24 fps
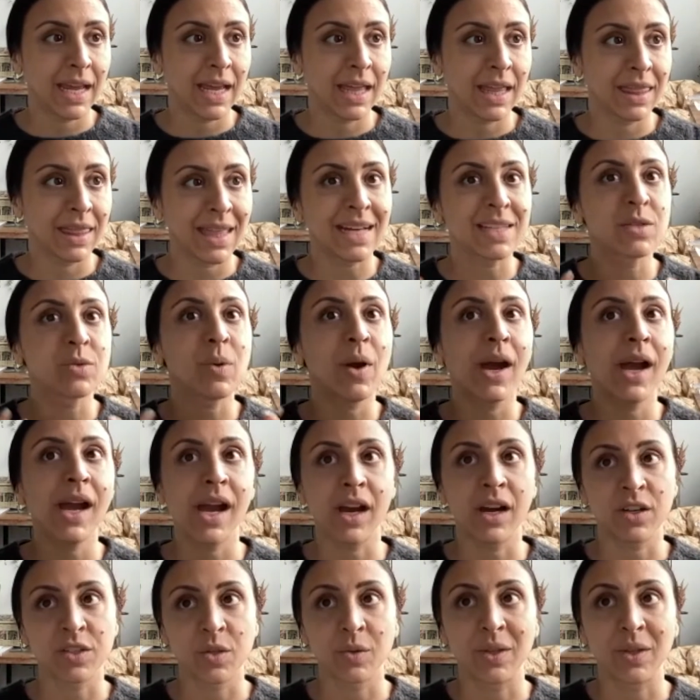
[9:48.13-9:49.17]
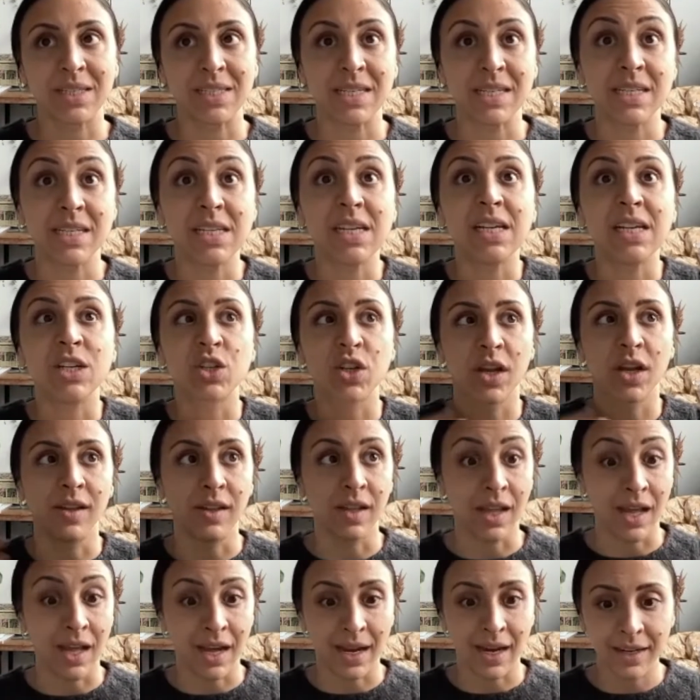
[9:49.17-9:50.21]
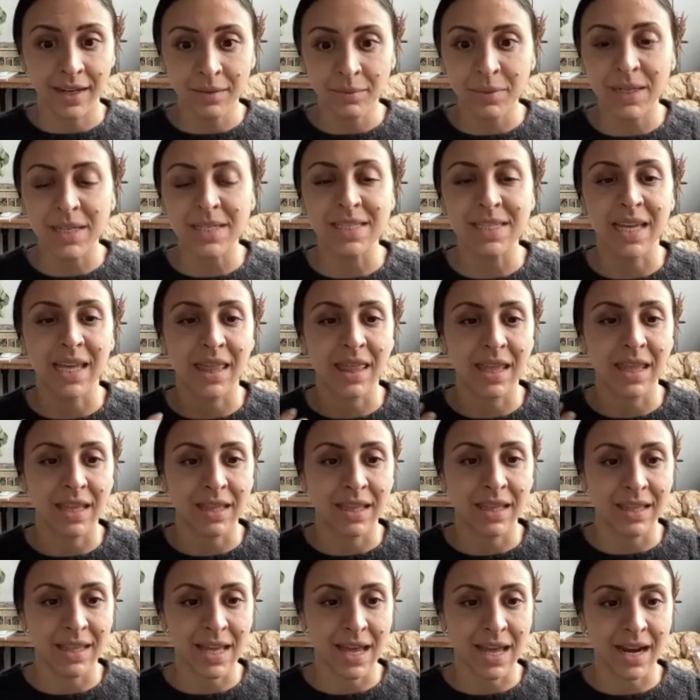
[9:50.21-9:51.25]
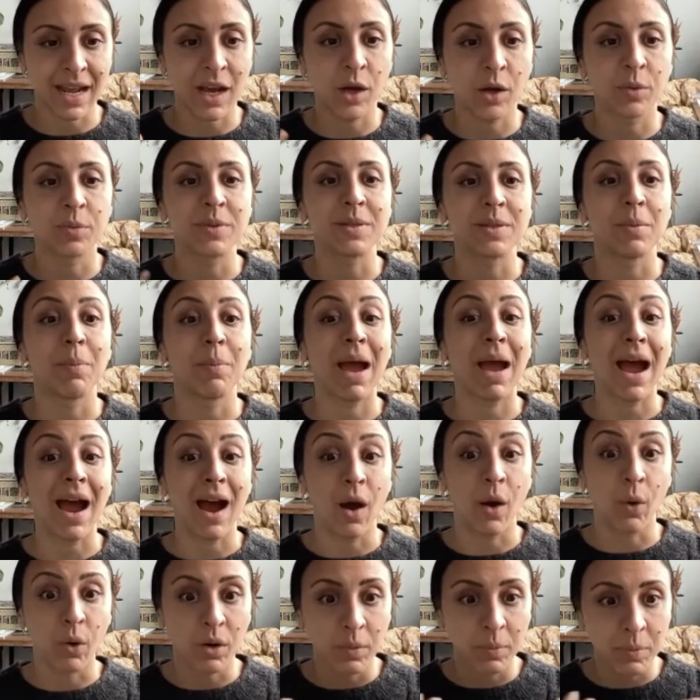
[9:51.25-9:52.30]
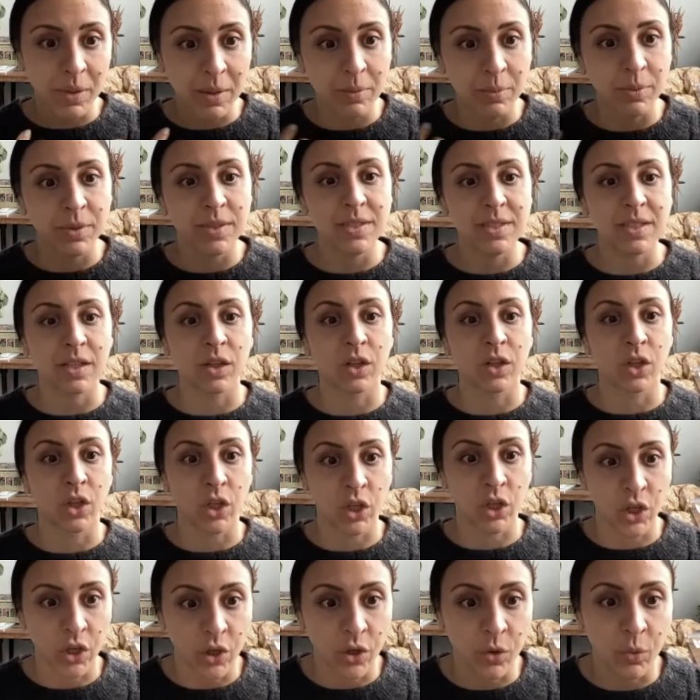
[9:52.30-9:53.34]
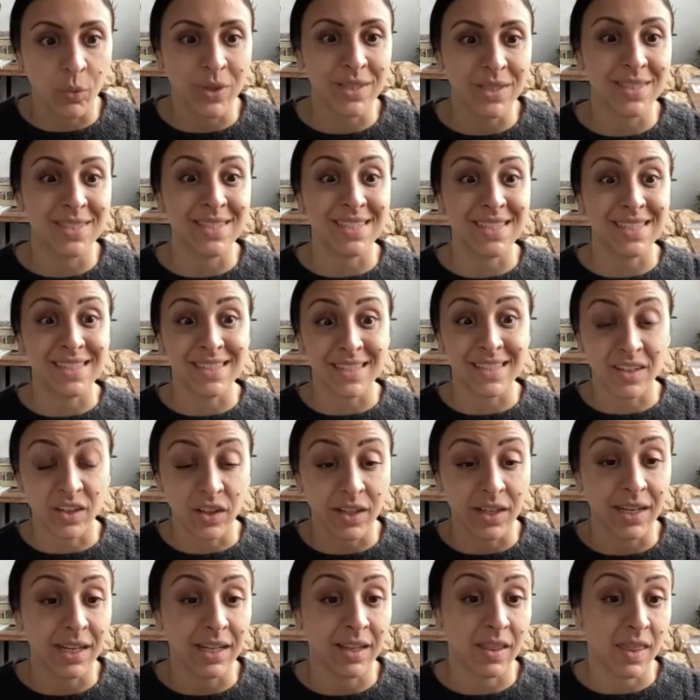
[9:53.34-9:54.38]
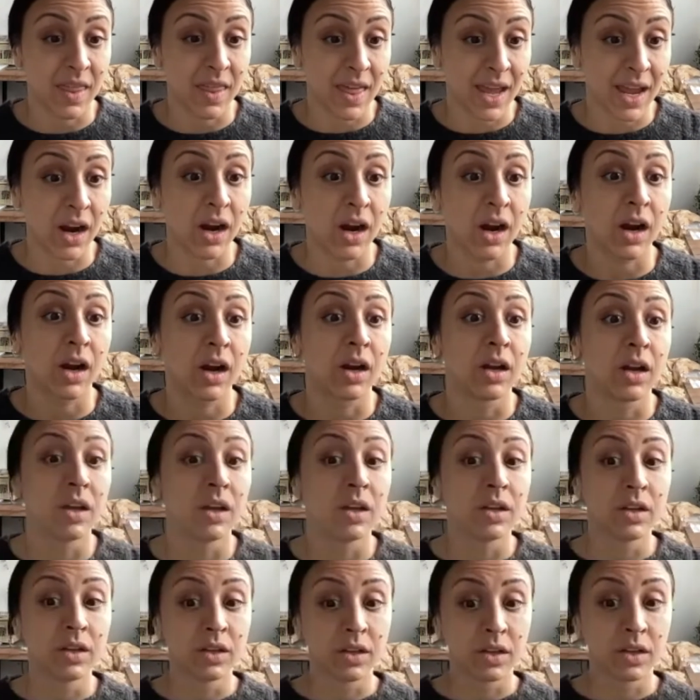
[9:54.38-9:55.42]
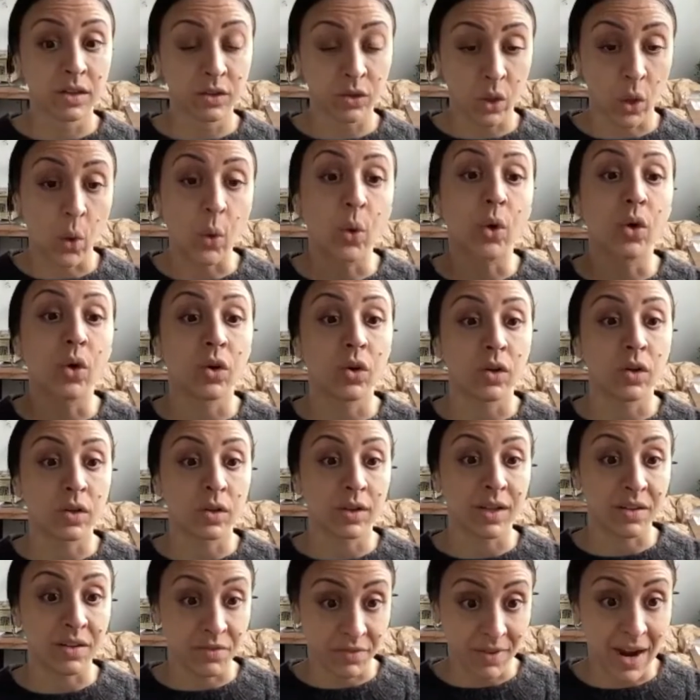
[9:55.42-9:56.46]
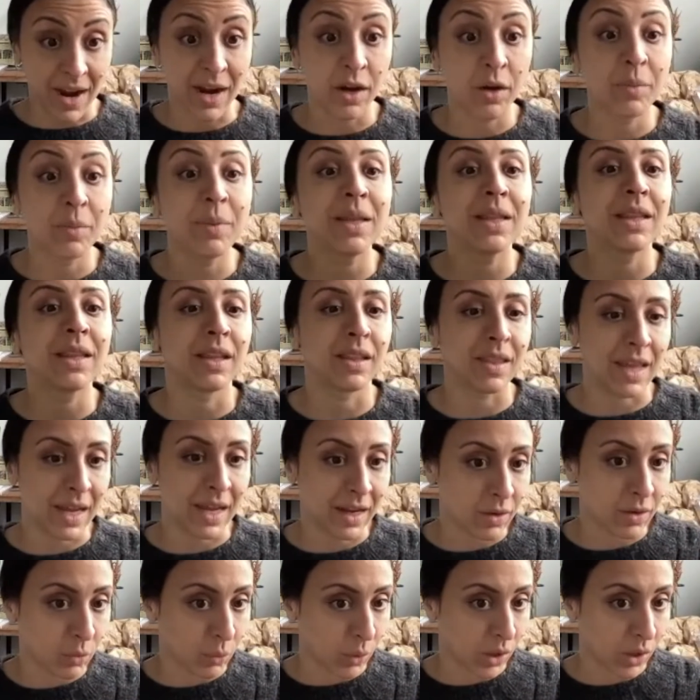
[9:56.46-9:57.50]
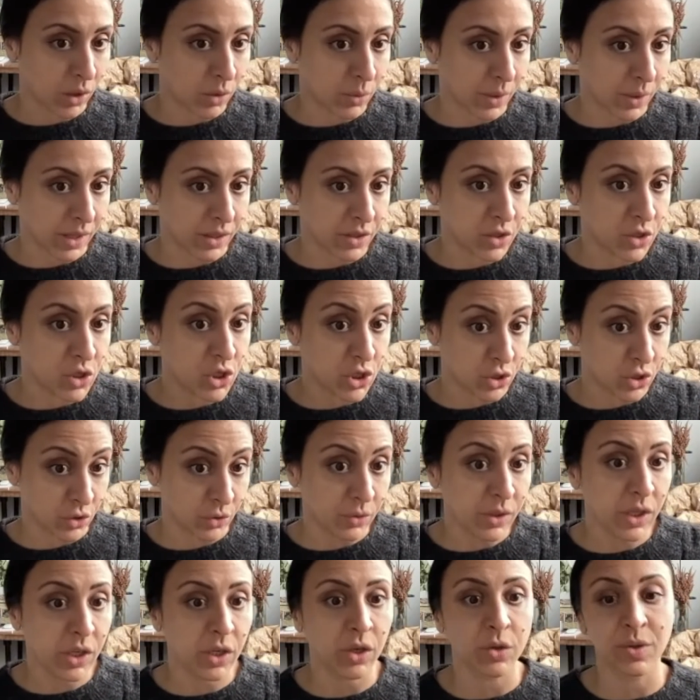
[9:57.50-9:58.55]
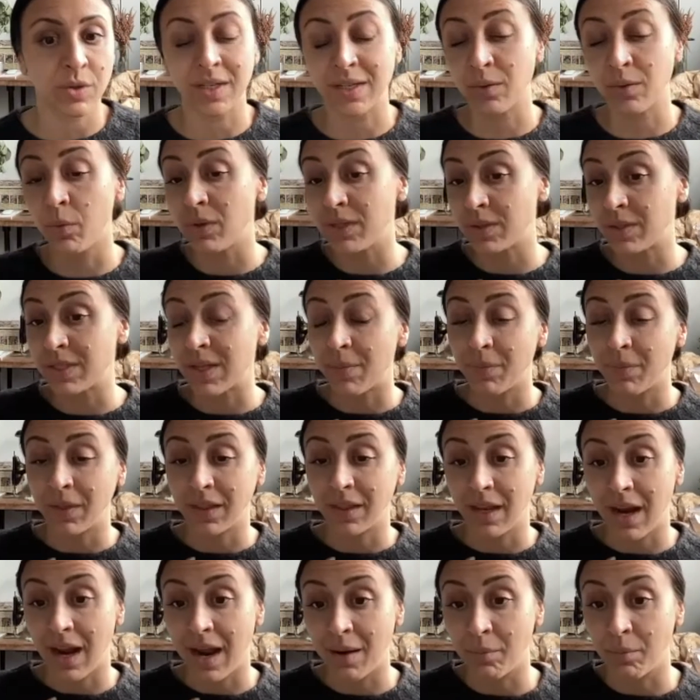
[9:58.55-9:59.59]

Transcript: that's why I also like to teach online, because I think that that helps empower people to learn what's seasonal and in their local environment that they can work with too. You know, like what's something that